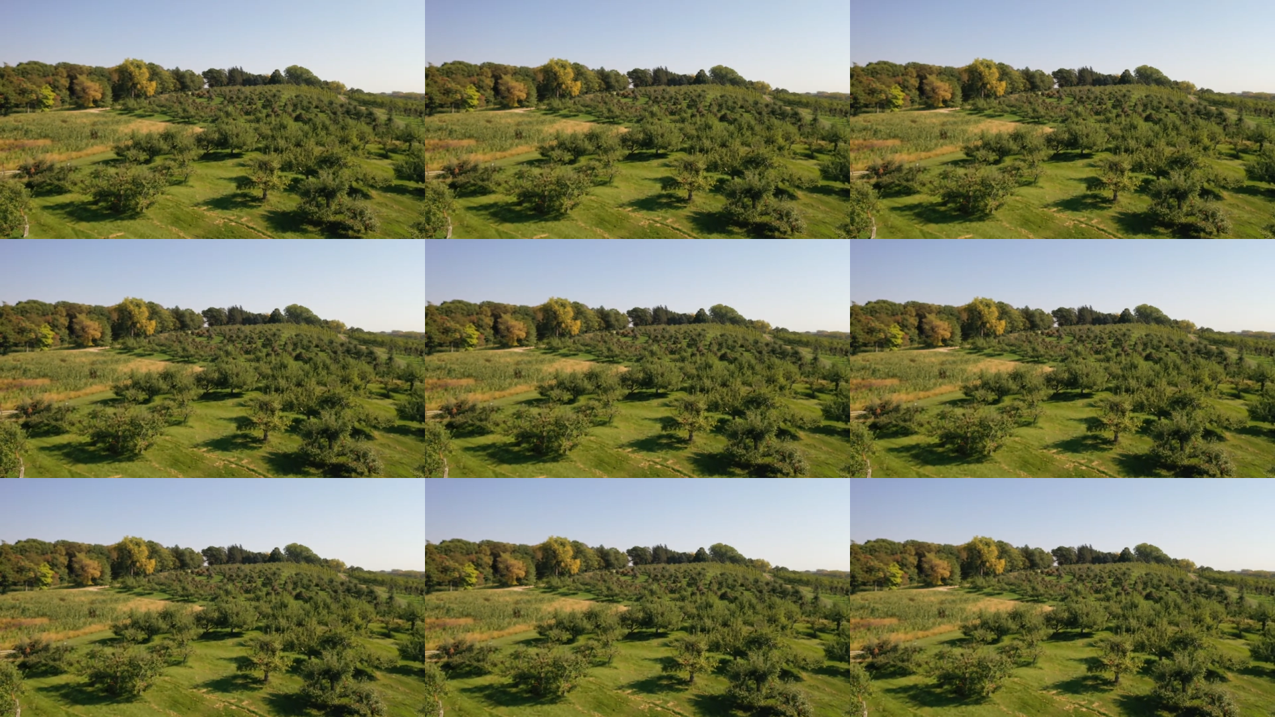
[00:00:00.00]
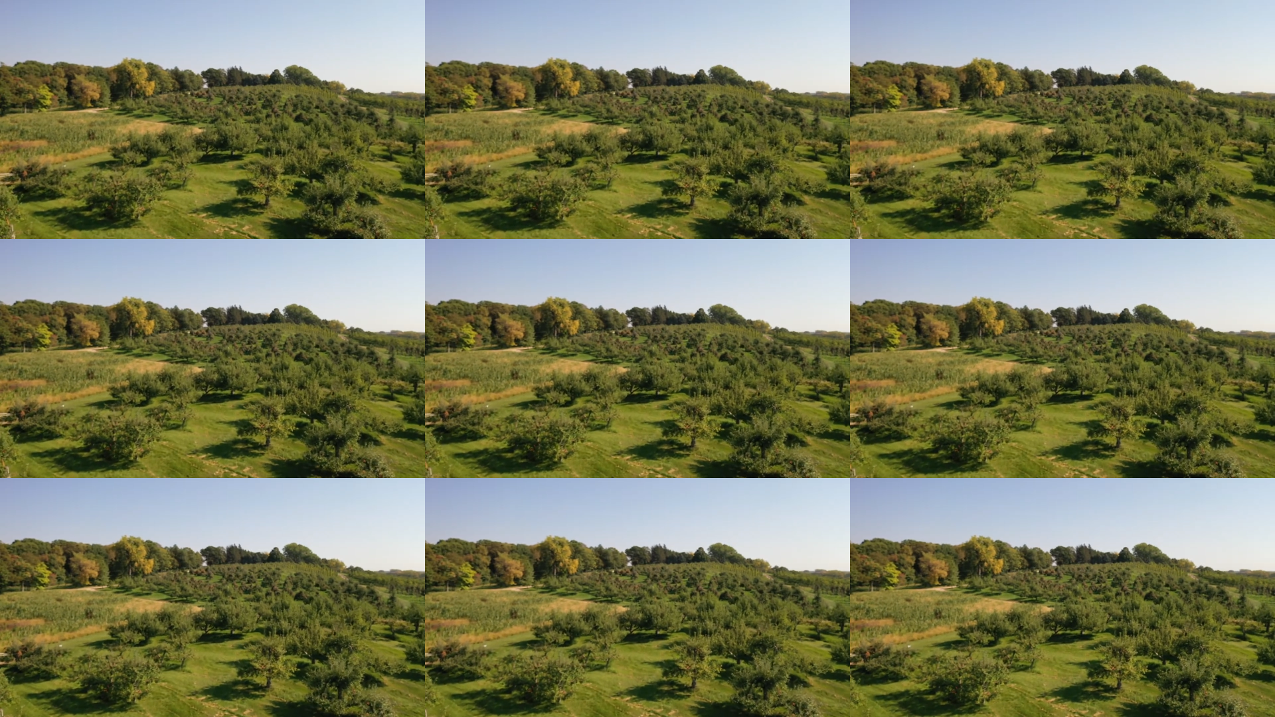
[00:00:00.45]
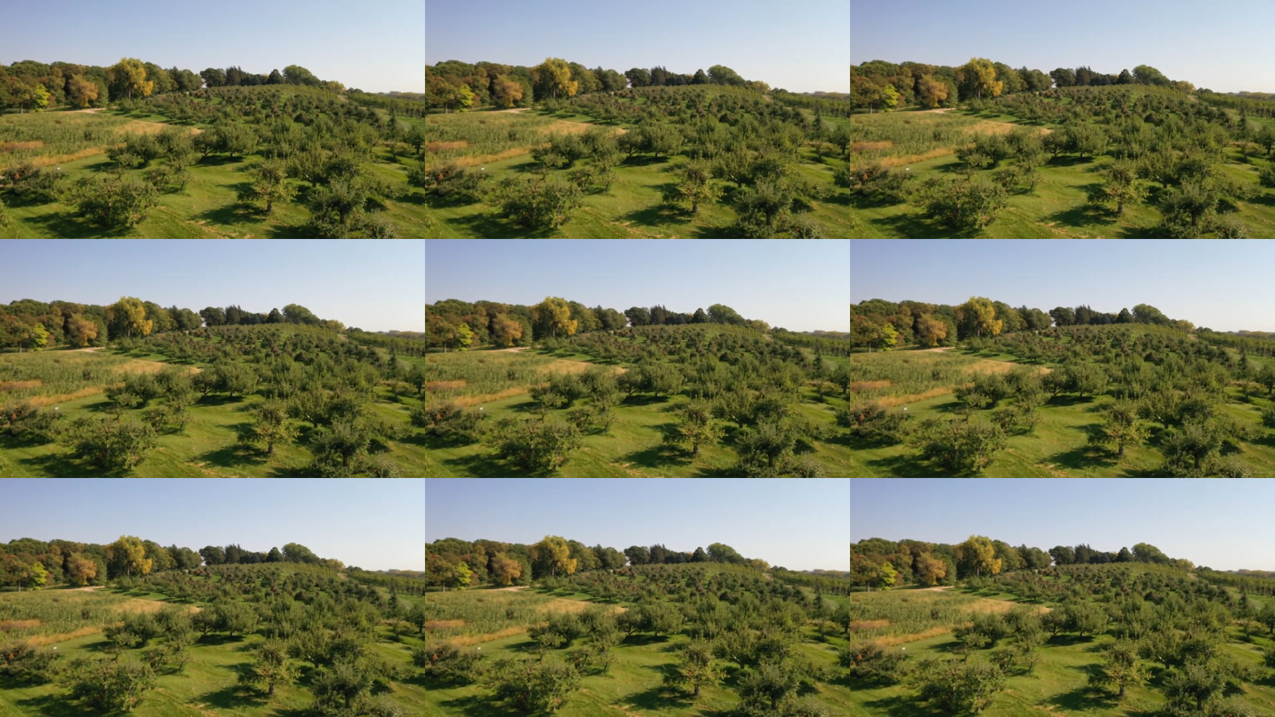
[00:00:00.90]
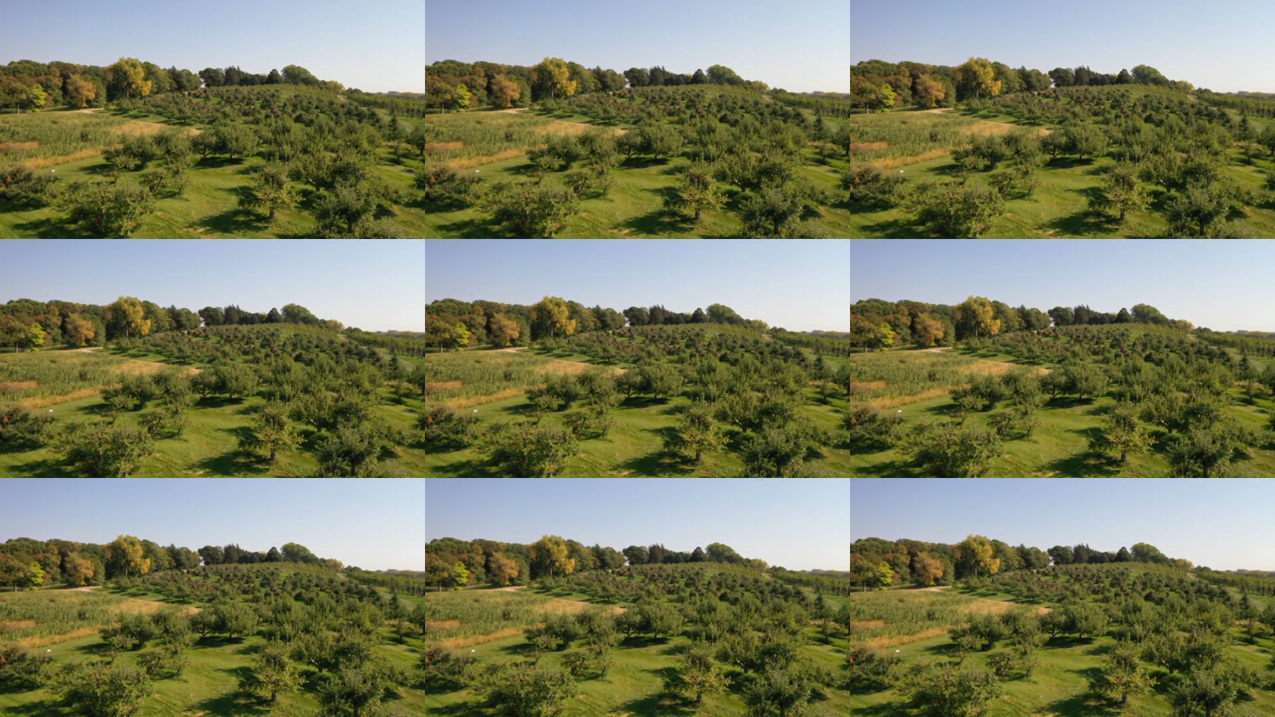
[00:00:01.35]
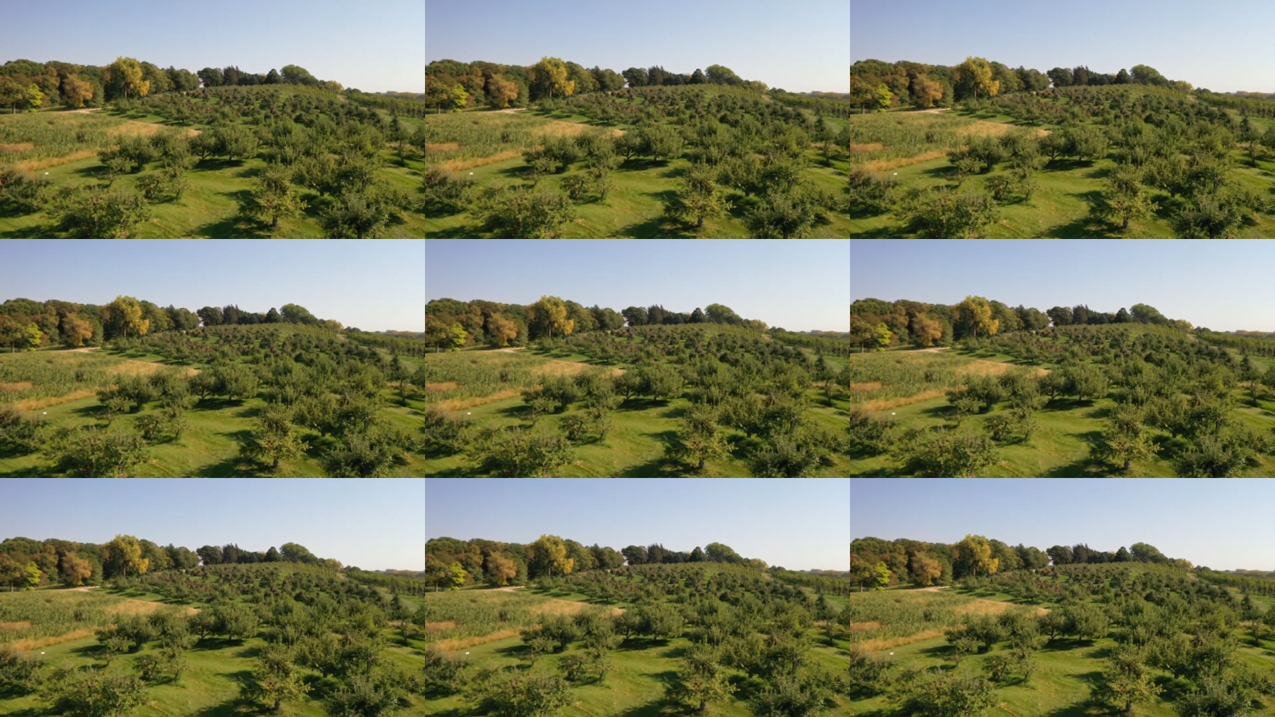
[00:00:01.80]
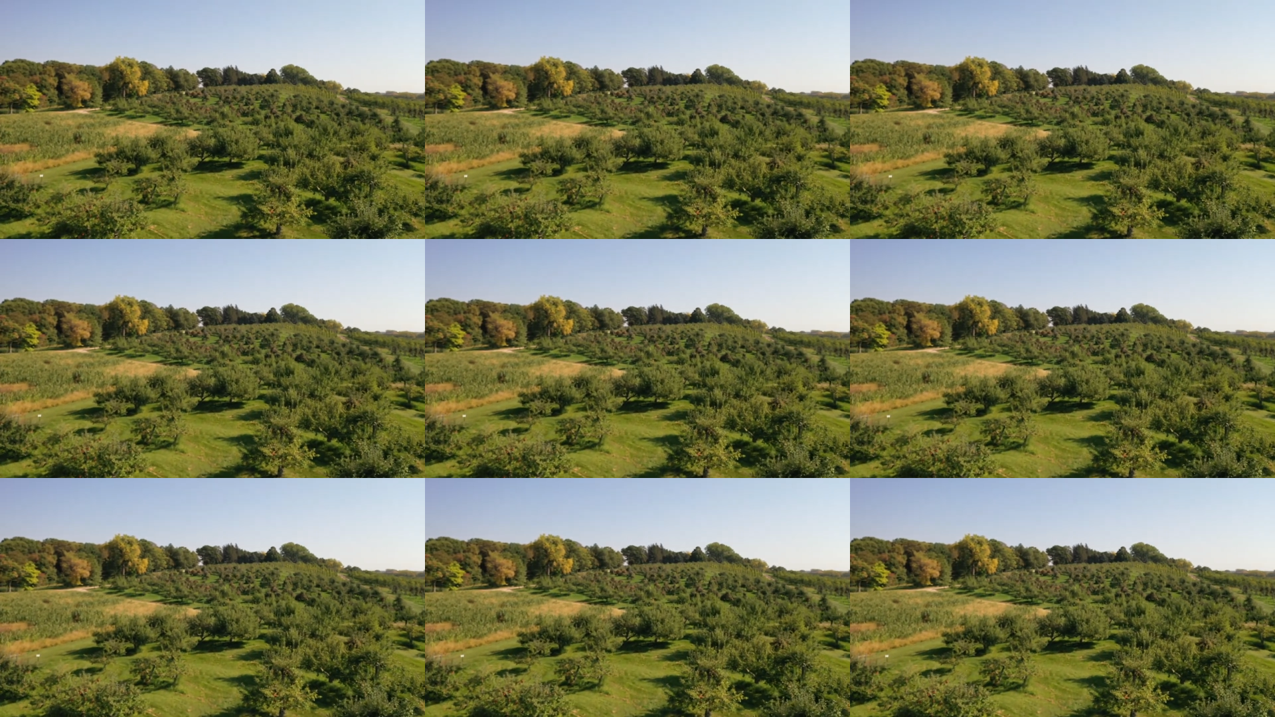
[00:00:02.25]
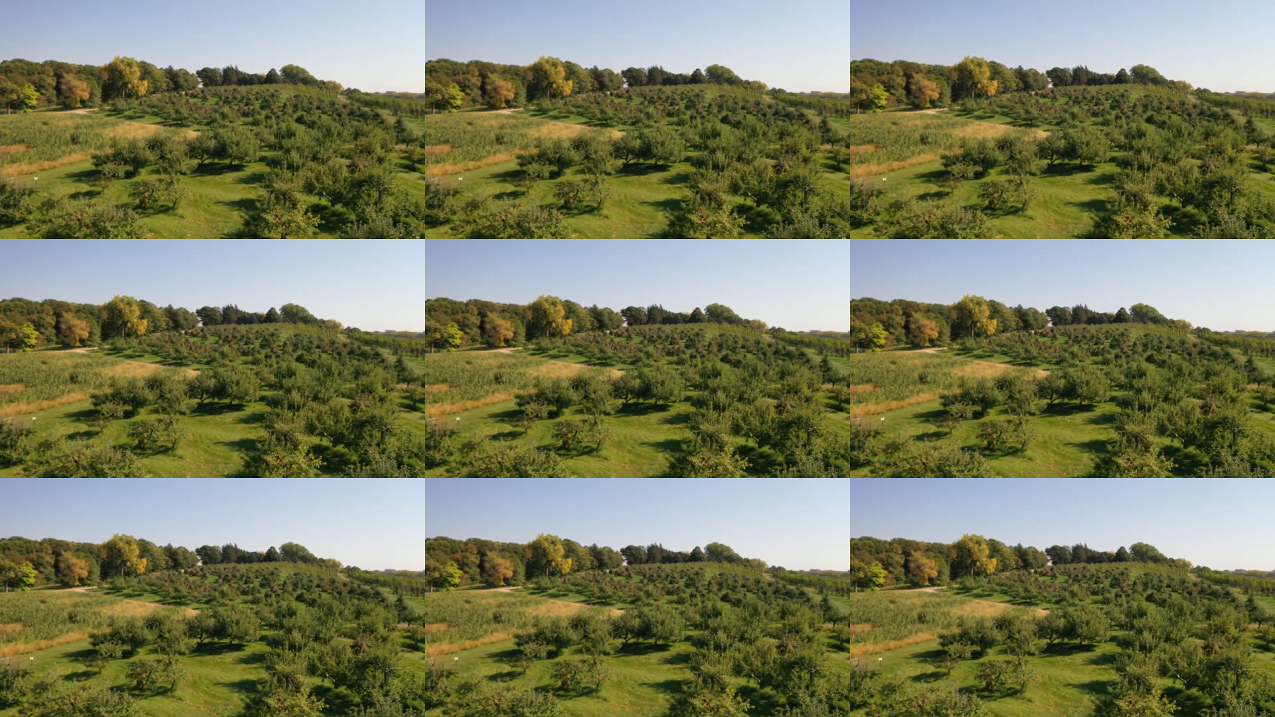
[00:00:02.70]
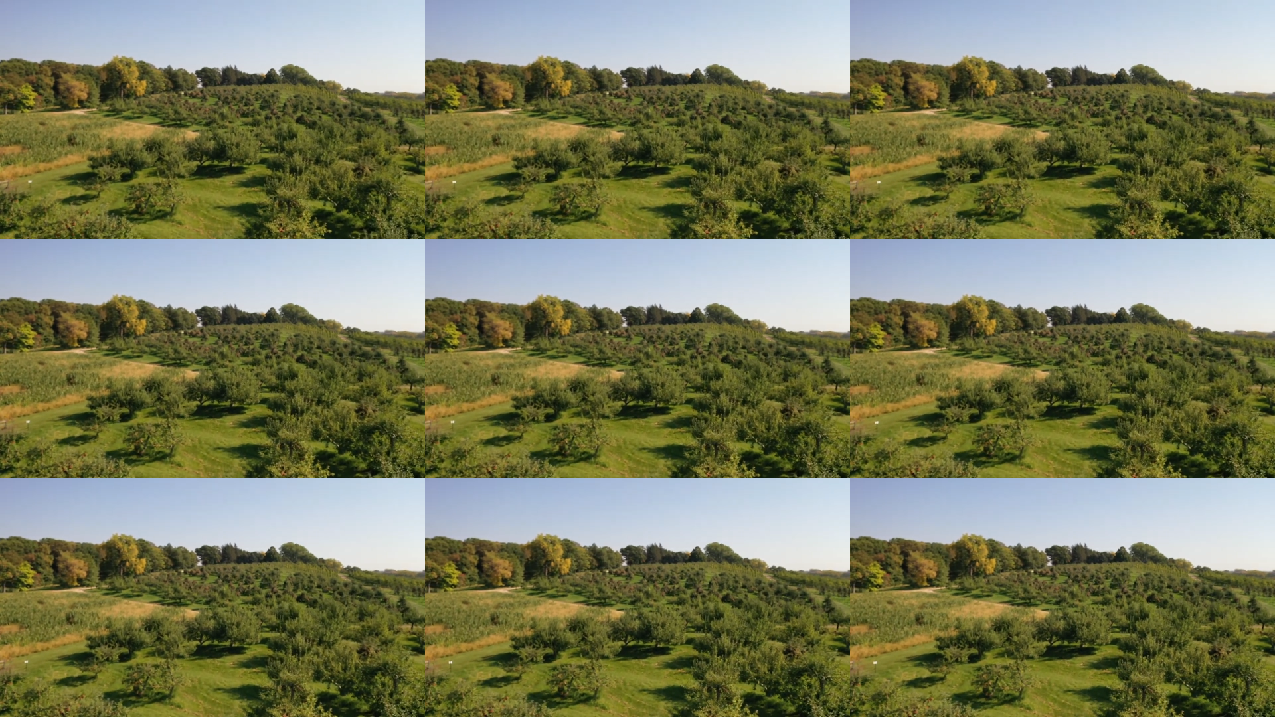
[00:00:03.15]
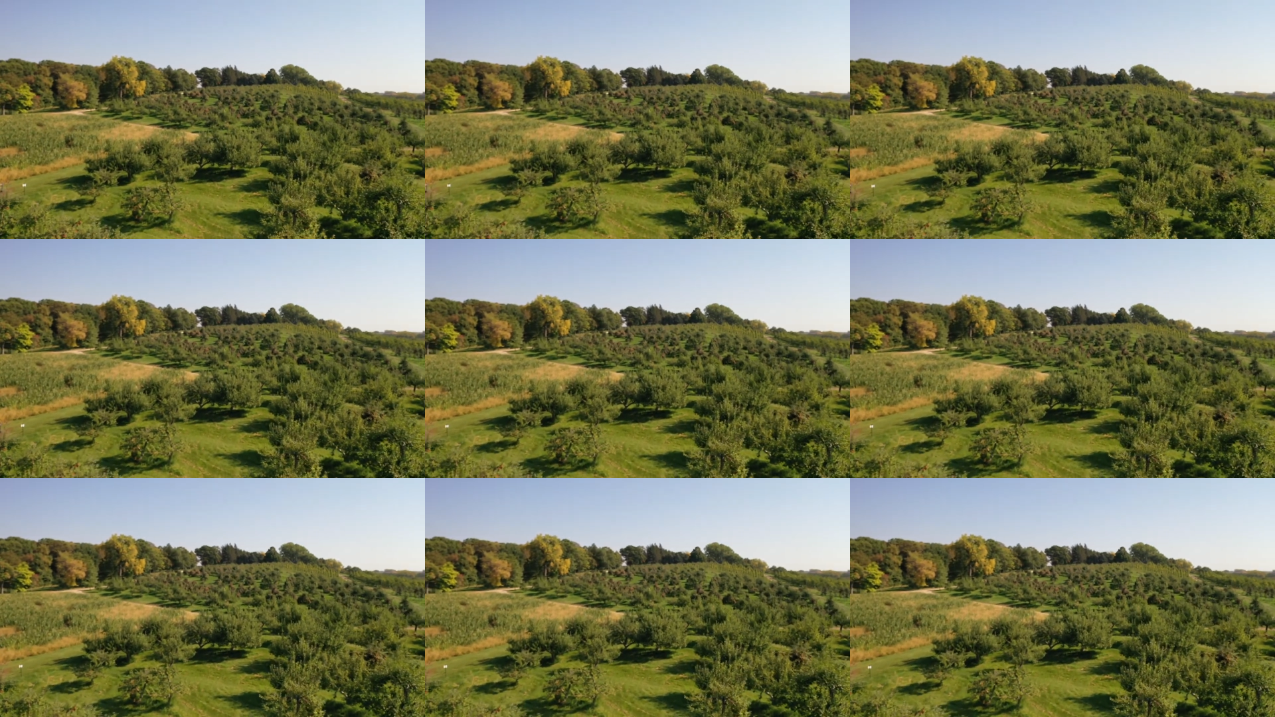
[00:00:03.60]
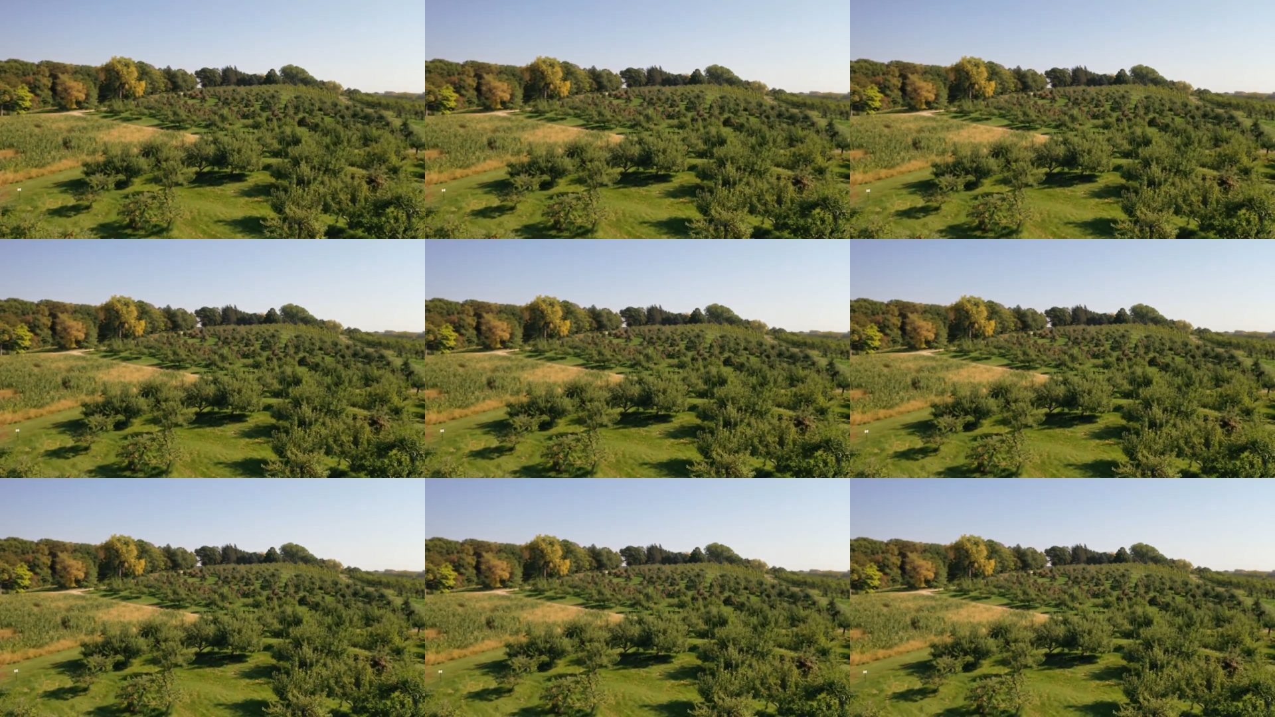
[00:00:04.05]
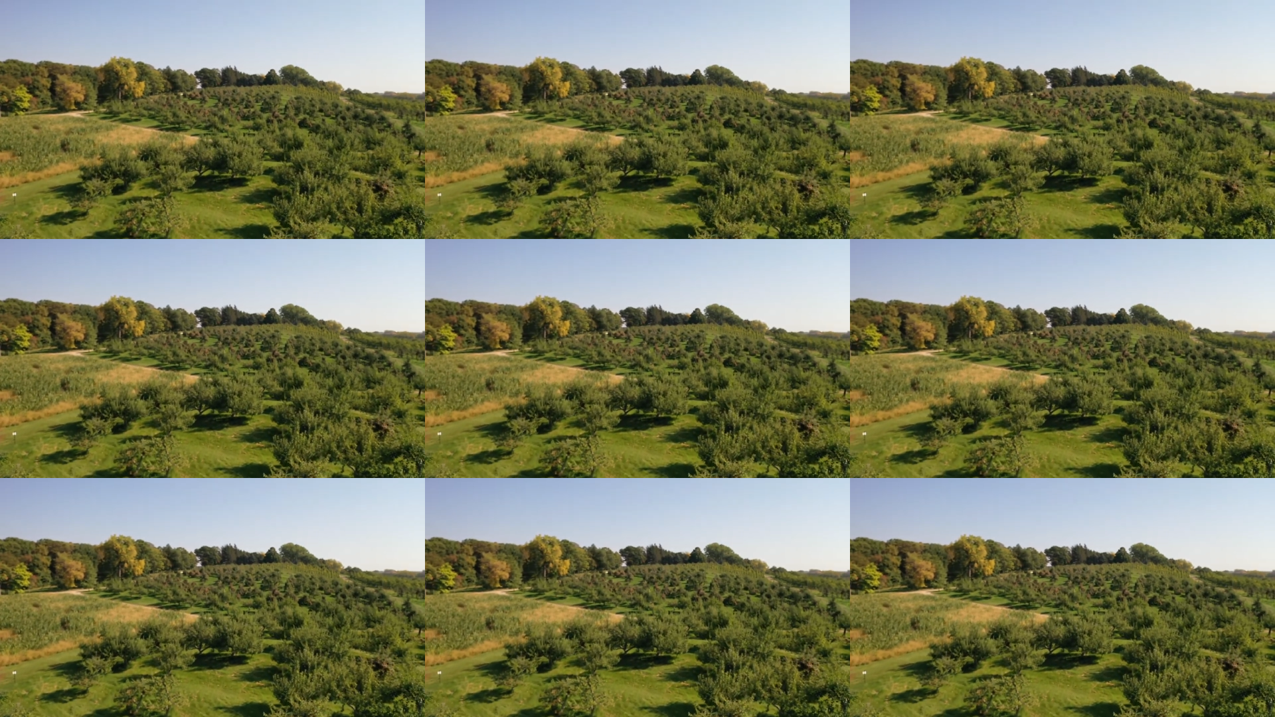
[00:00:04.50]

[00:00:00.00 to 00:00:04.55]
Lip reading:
[unreadable: no face in view]